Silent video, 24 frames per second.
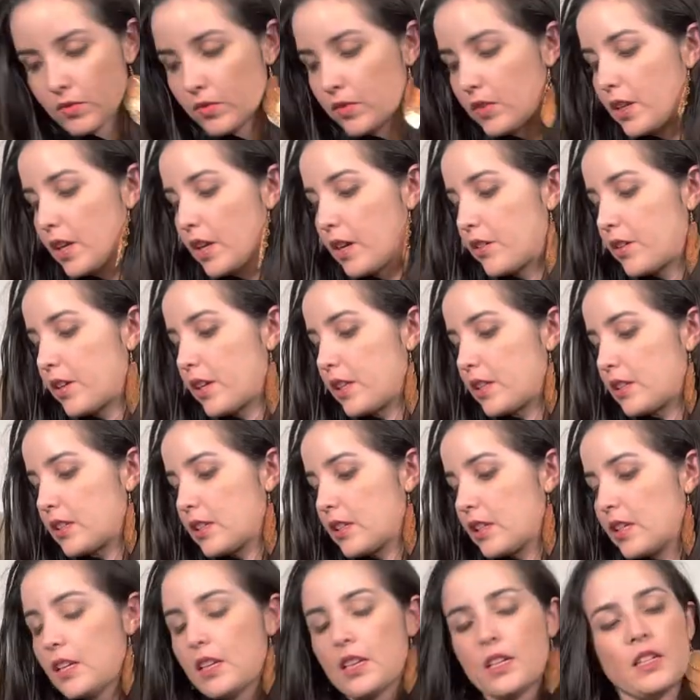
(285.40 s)
There it is.
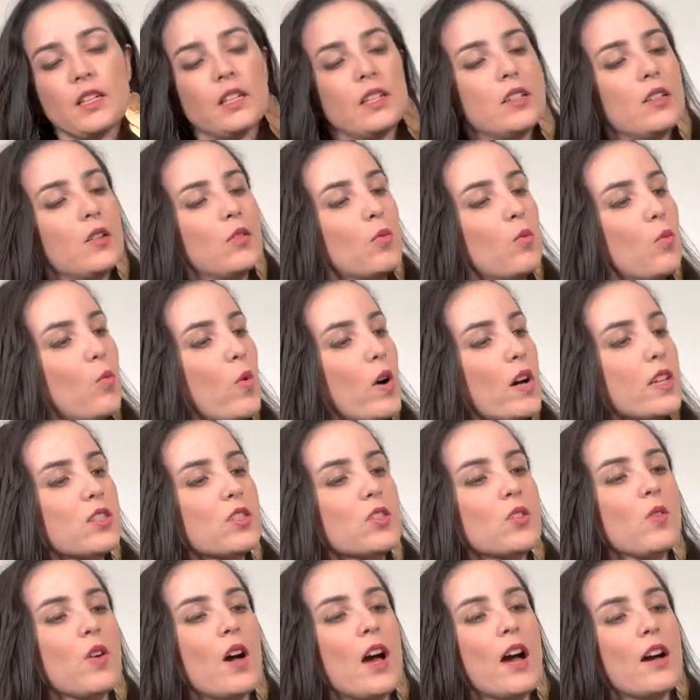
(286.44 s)

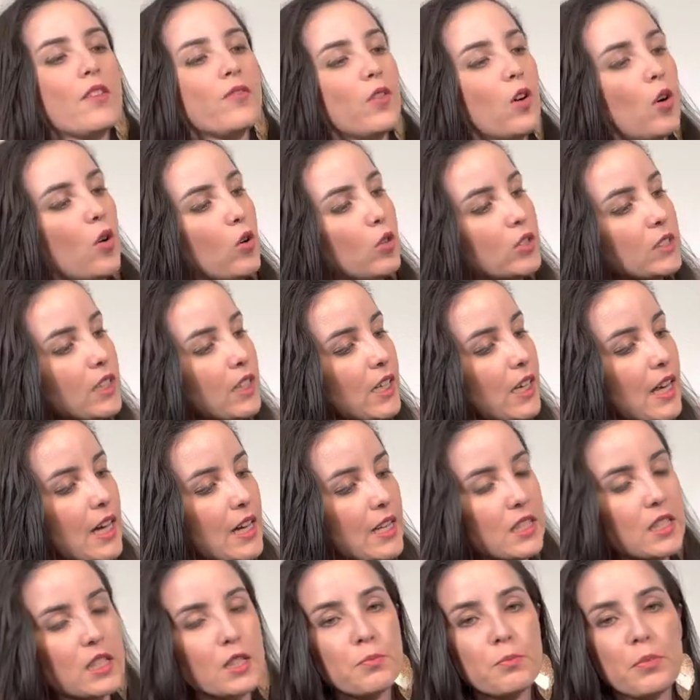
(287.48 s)
Once you have all the
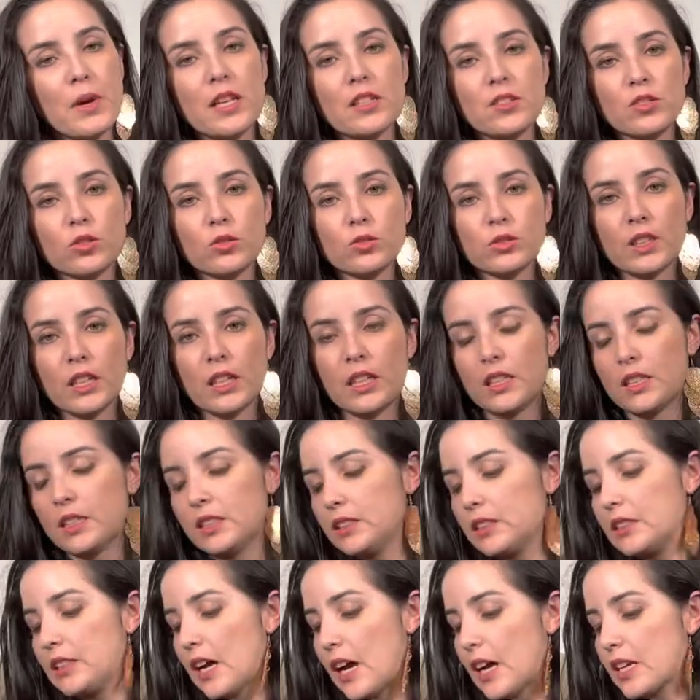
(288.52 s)
lines penciled
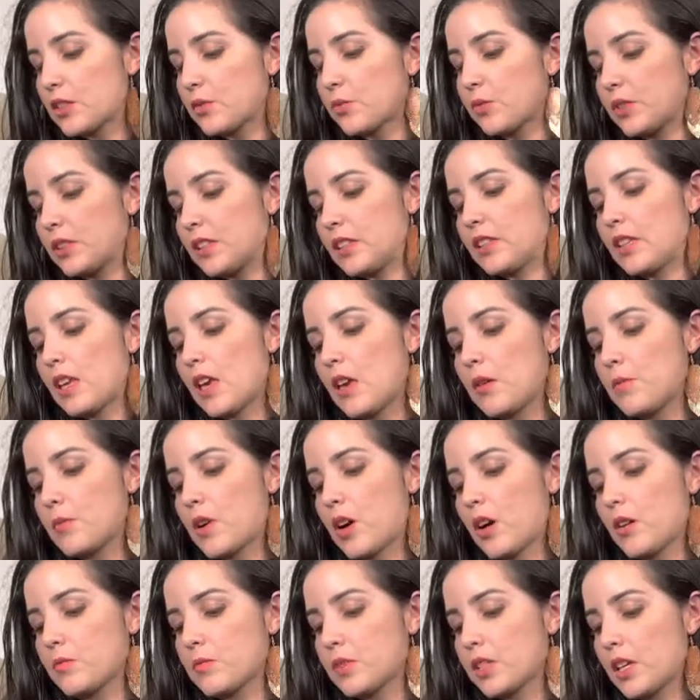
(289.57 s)
in, that's when the tape
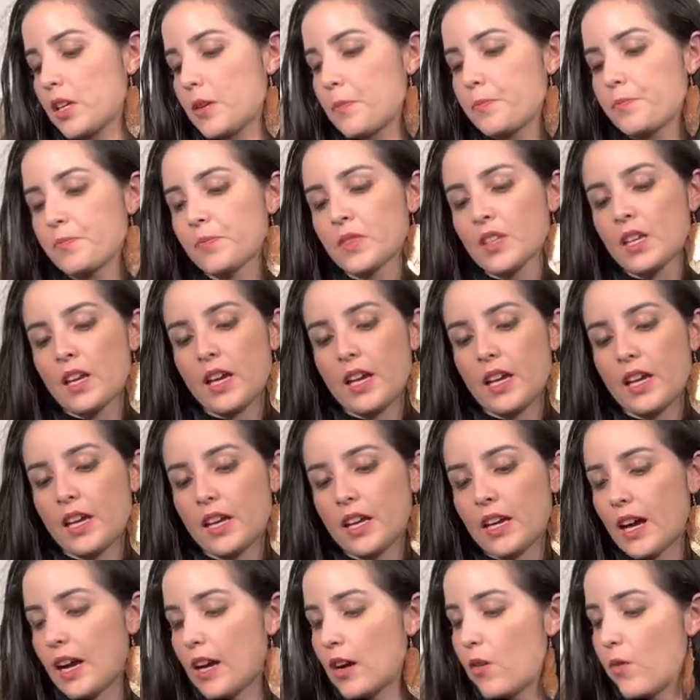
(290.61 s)
comes in.
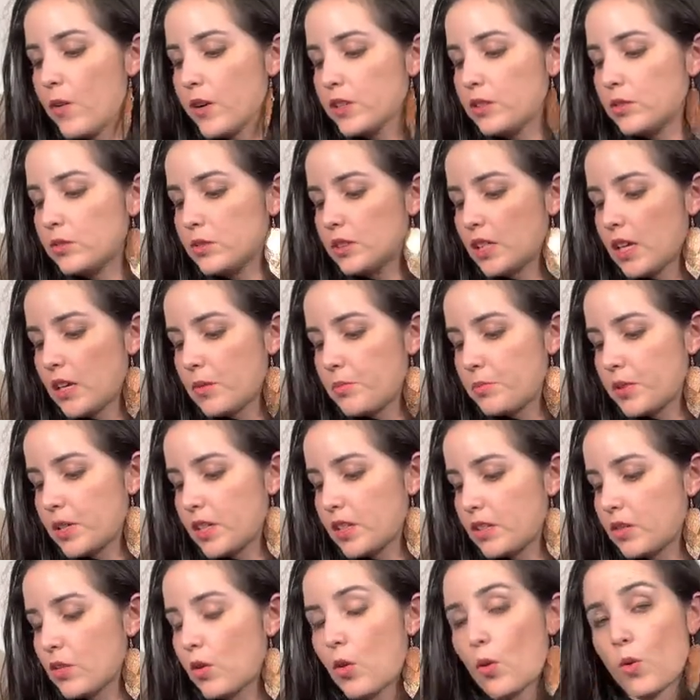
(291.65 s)
And I'm going to tape
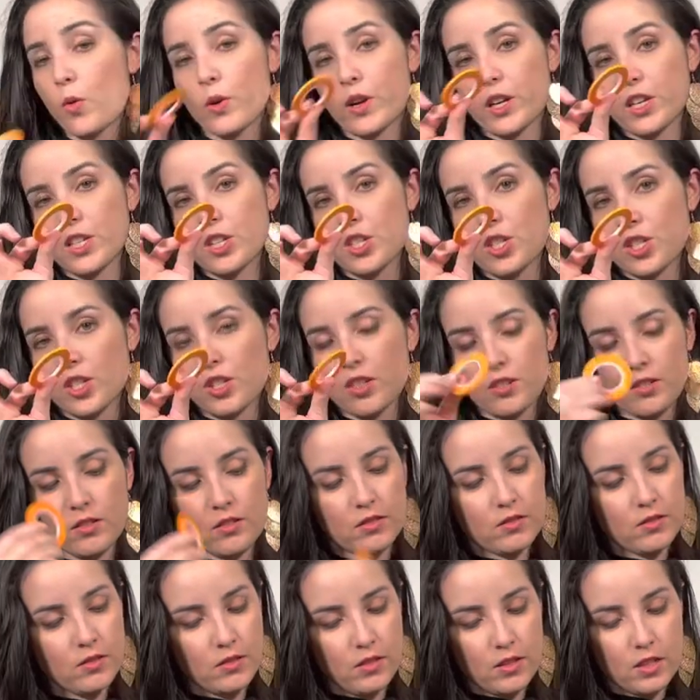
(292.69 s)
it orange,
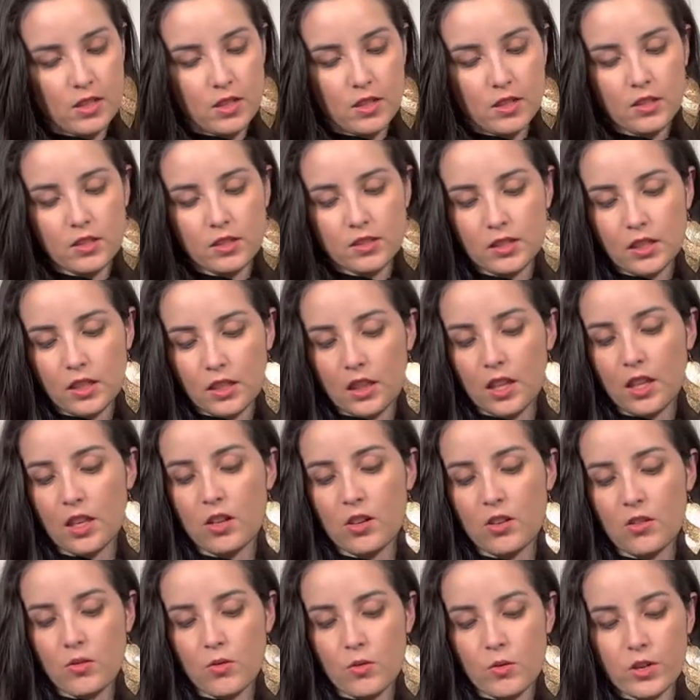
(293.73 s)
because I
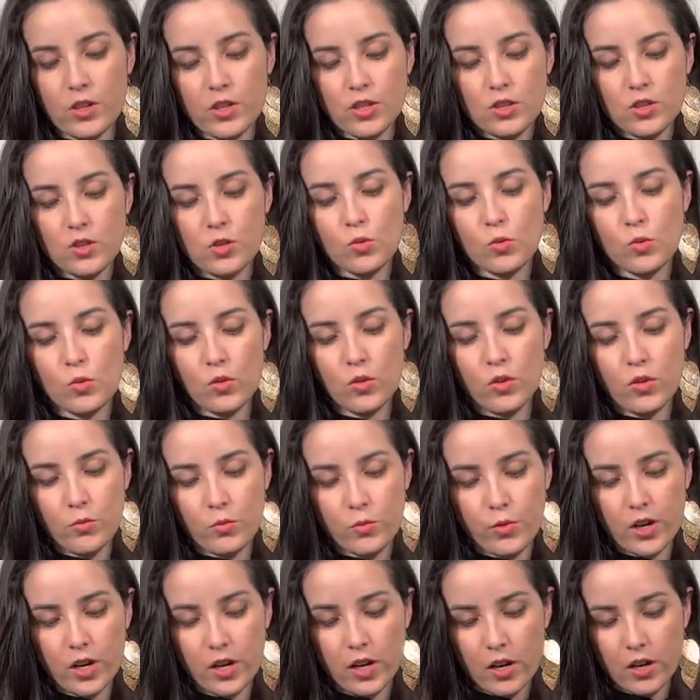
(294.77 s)
think orange is cool and
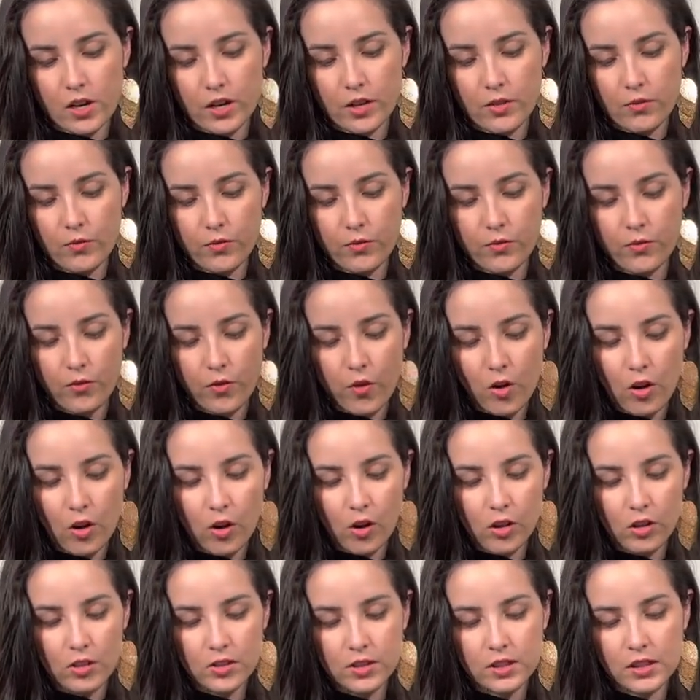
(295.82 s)
we are in
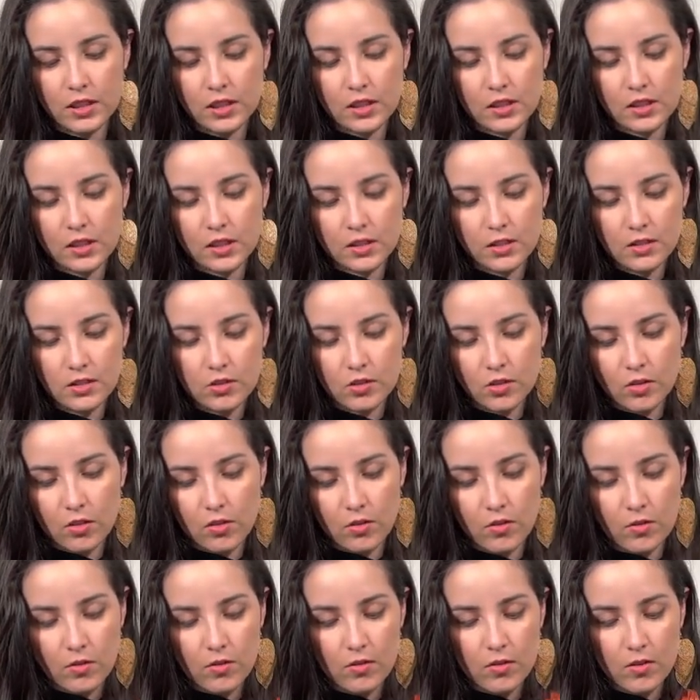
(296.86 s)
fall season,
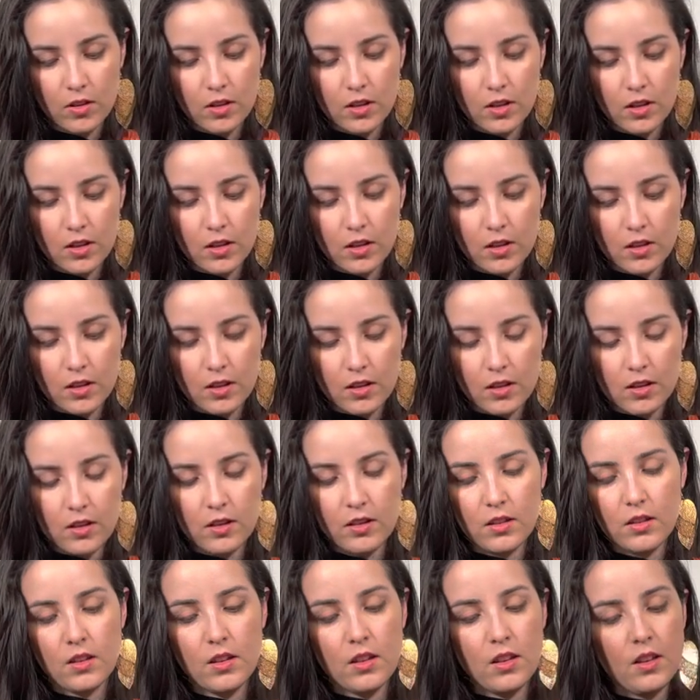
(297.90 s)
so
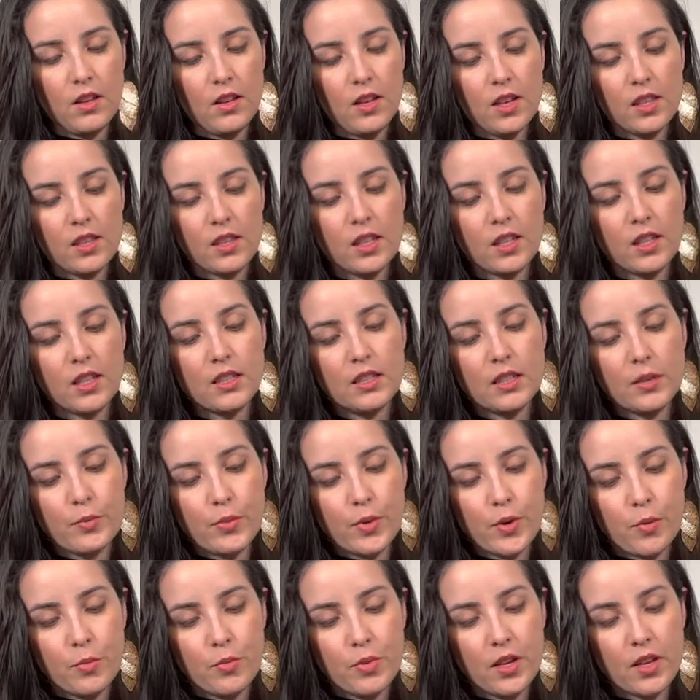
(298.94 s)
I think it's
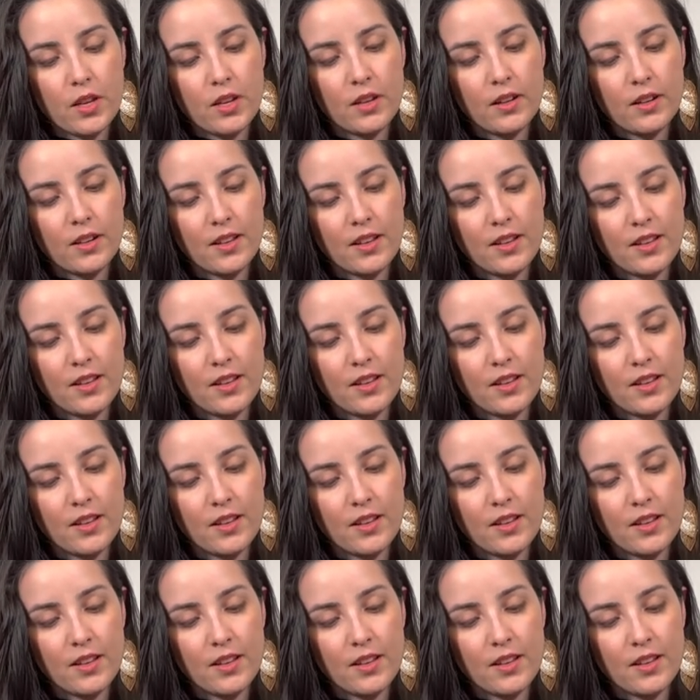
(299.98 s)
appropriate.